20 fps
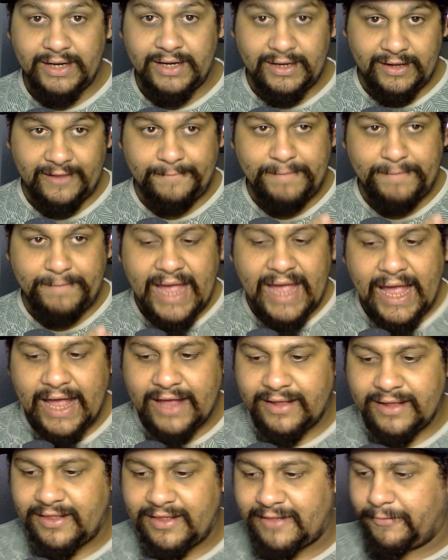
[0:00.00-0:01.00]
in his
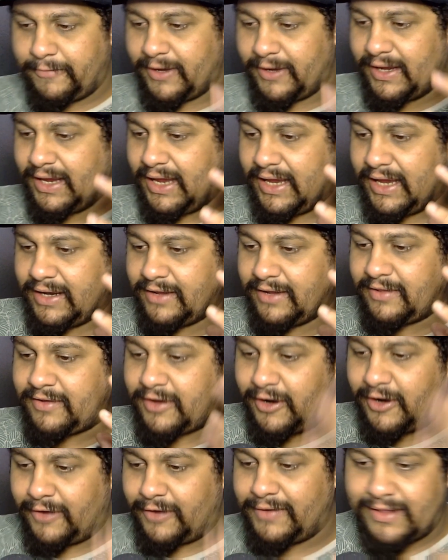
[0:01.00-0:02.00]
past, but in his
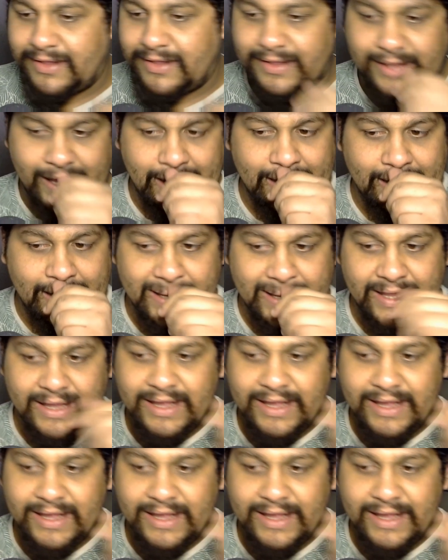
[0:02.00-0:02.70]
current state,